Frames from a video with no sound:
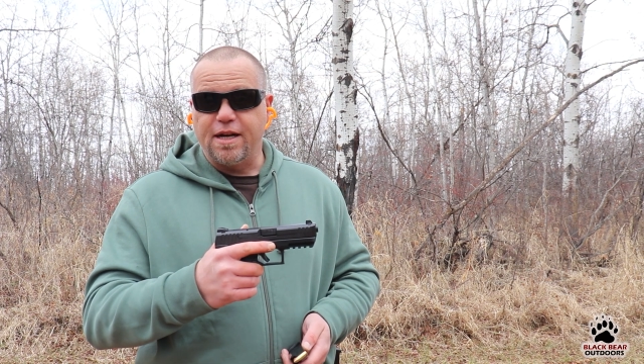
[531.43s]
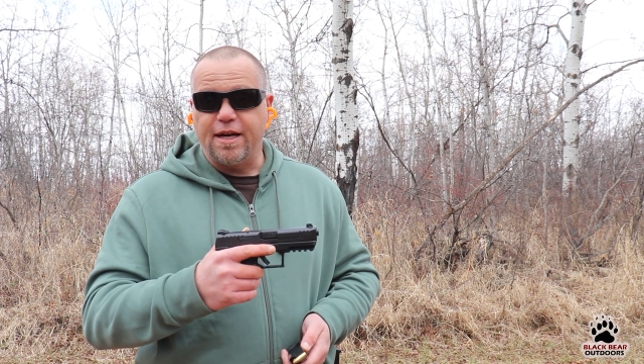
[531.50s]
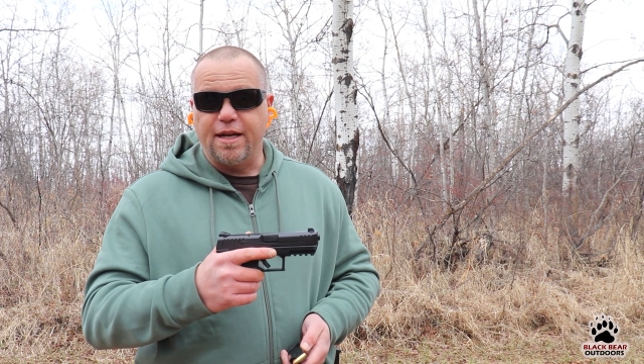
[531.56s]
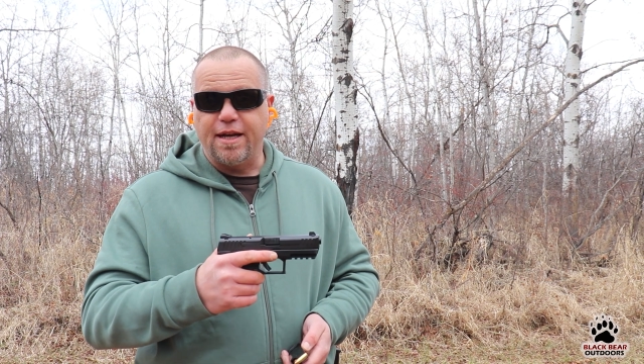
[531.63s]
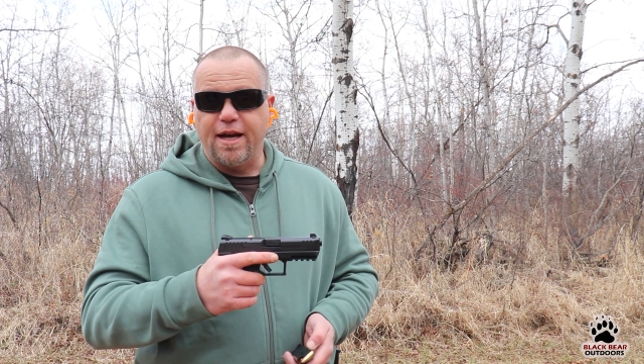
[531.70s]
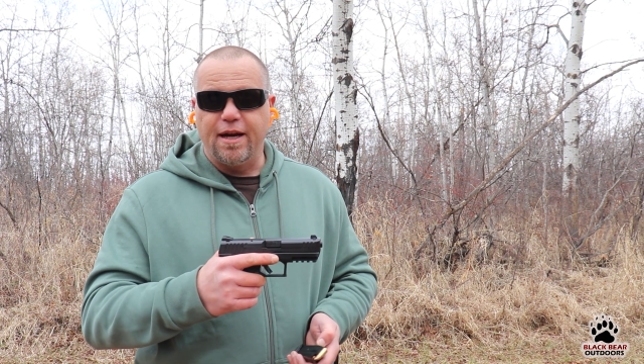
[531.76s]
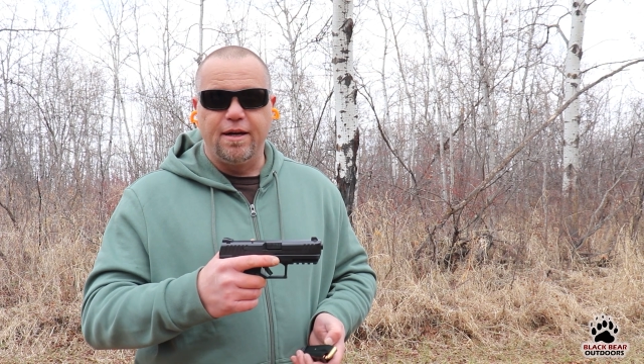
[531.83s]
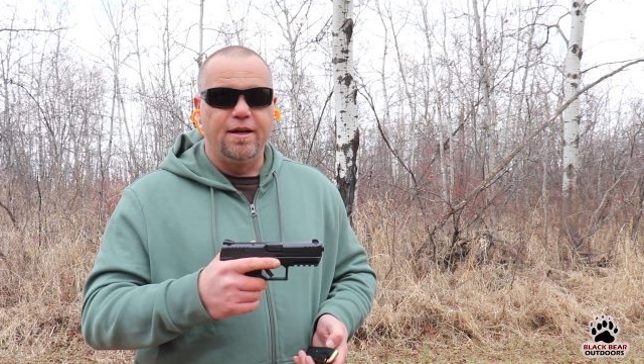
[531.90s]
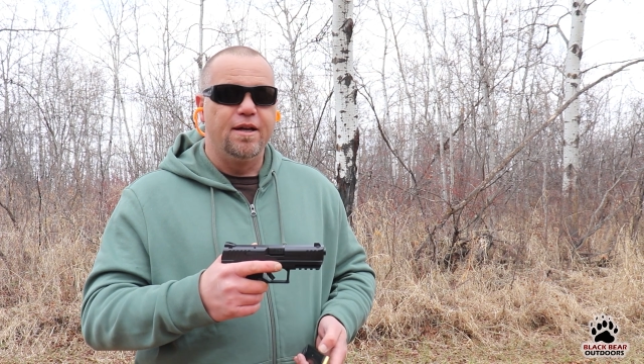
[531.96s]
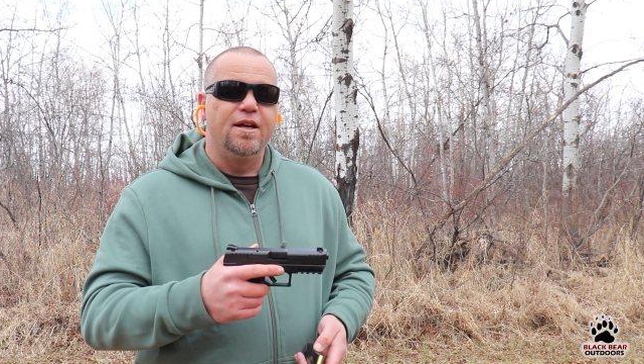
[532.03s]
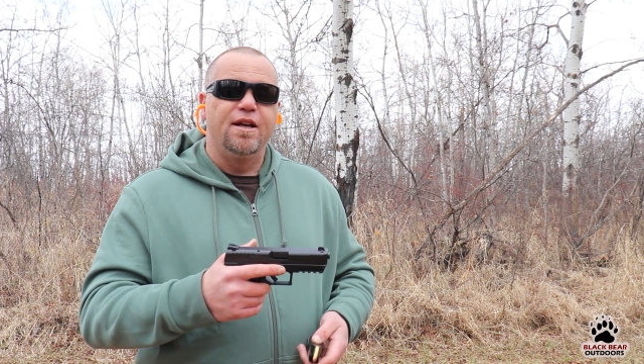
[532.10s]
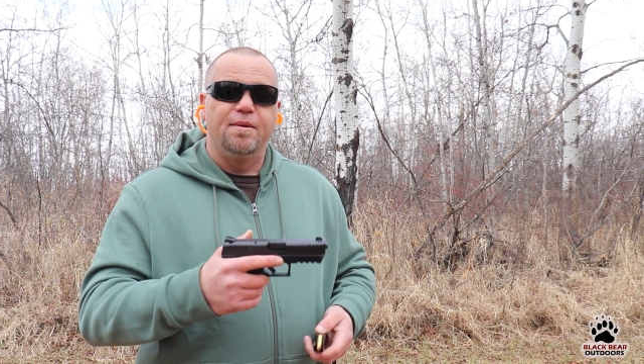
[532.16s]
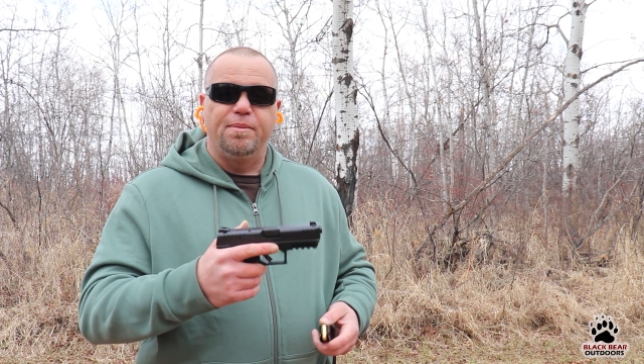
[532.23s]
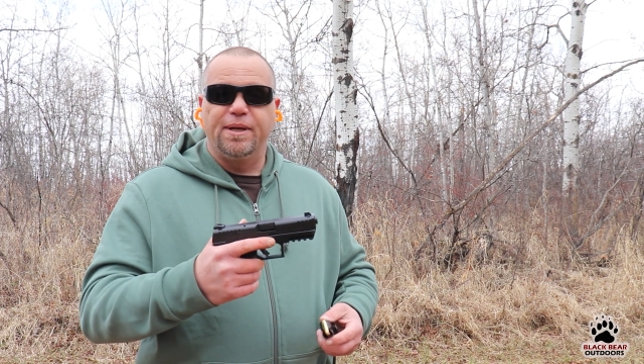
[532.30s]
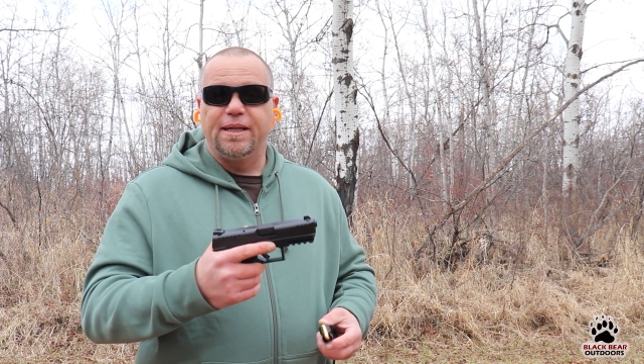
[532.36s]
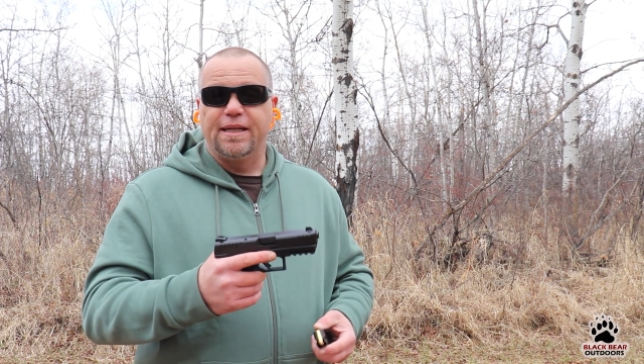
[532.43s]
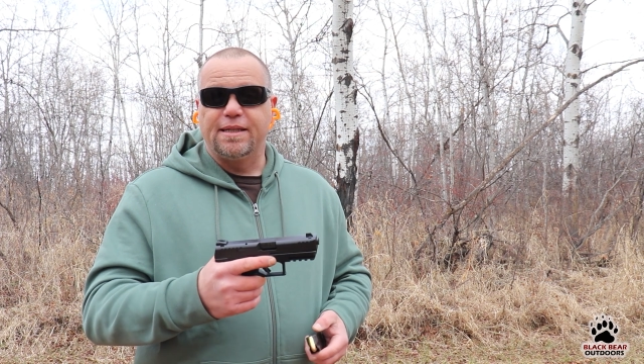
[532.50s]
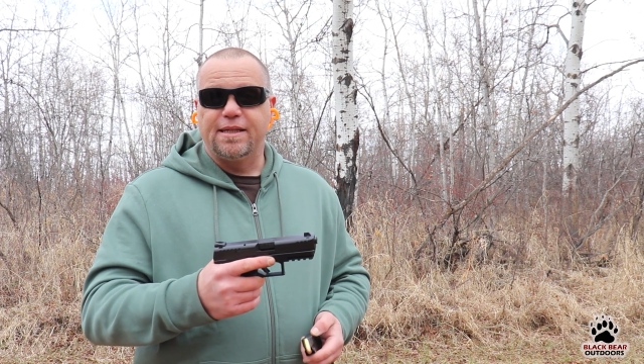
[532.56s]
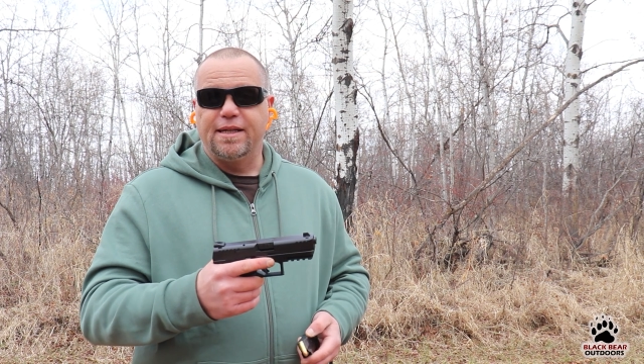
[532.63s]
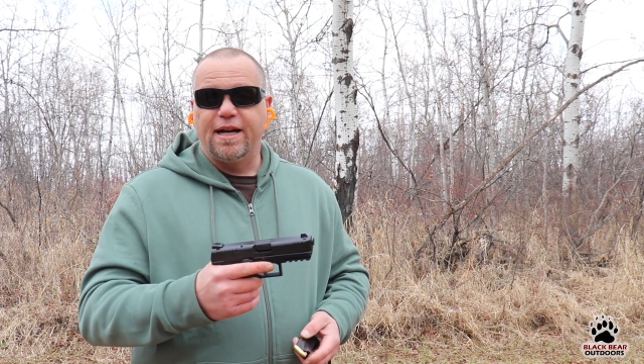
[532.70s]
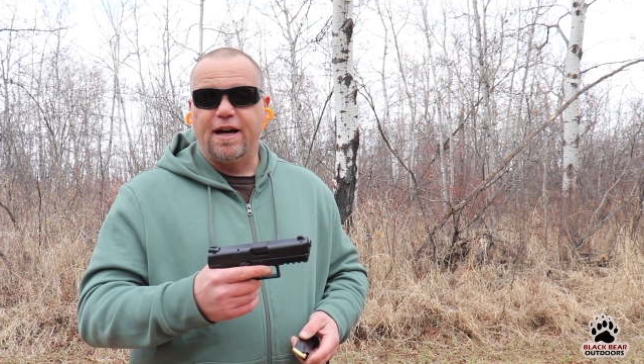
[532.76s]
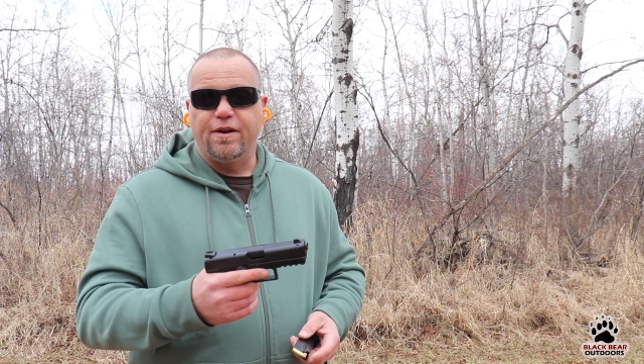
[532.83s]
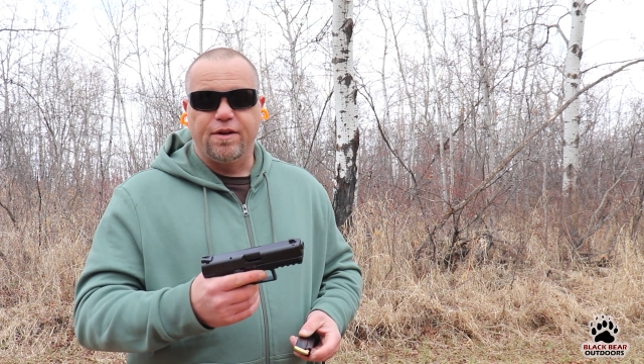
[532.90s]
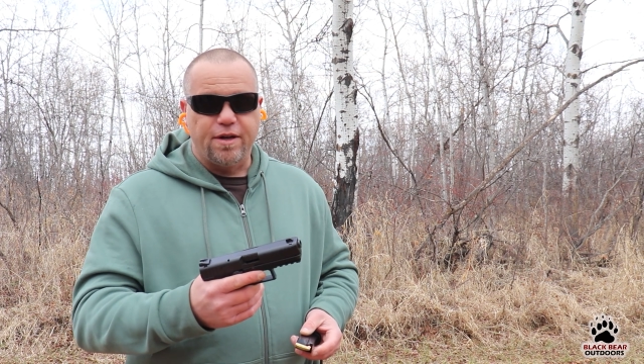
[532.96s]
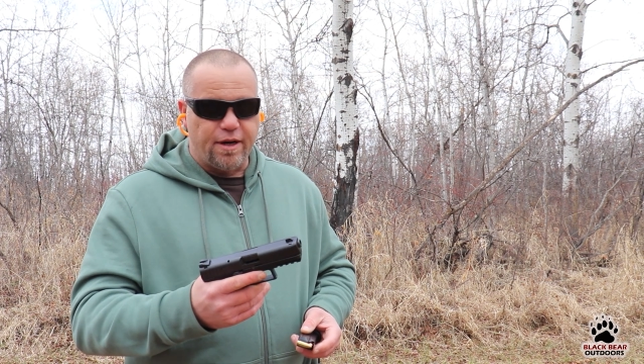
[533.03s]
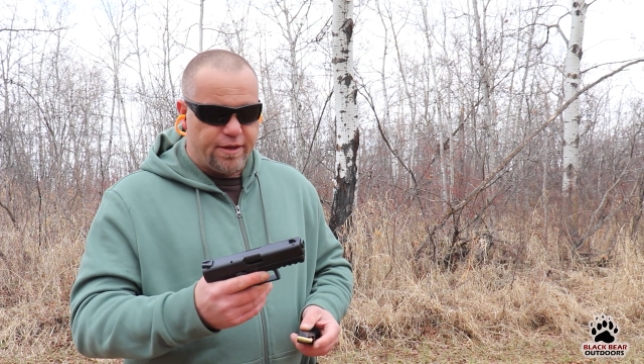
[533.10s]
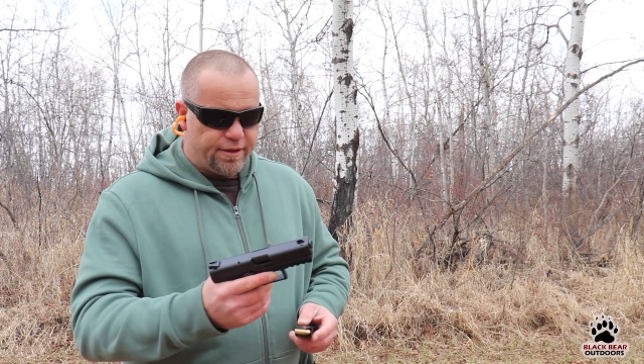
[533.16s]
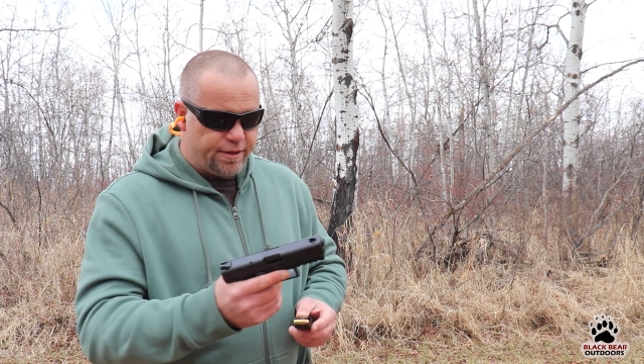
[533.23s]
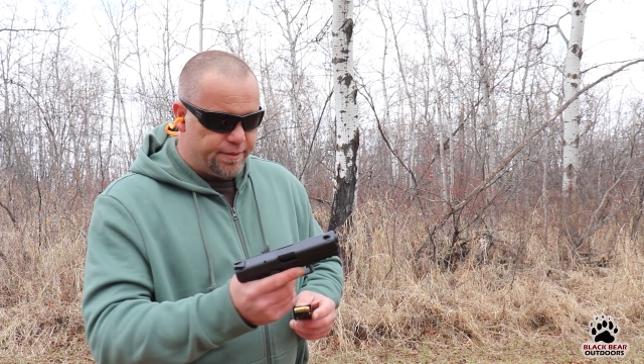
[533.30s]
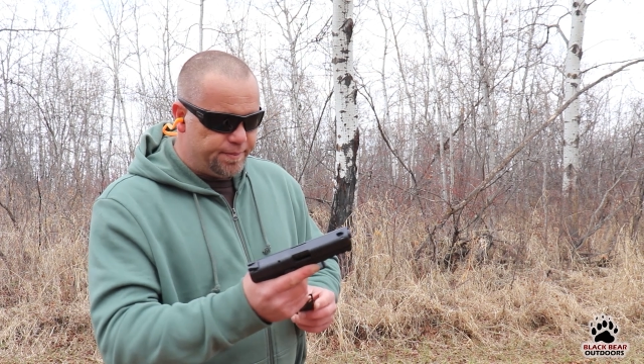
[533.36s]
I can, but let's see how it
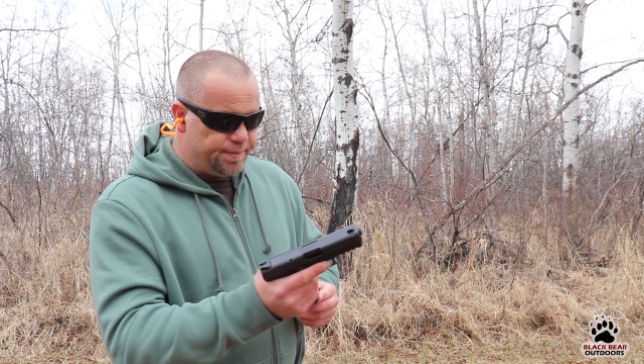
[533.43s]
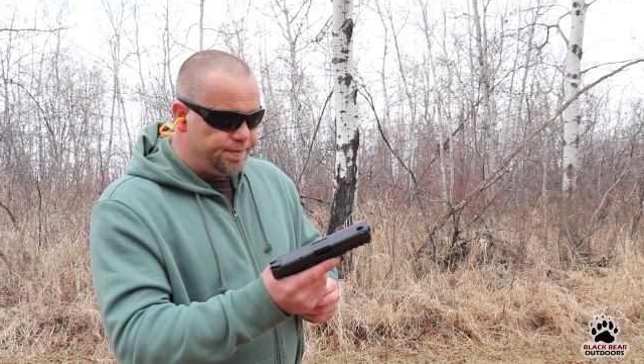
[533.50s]
goes.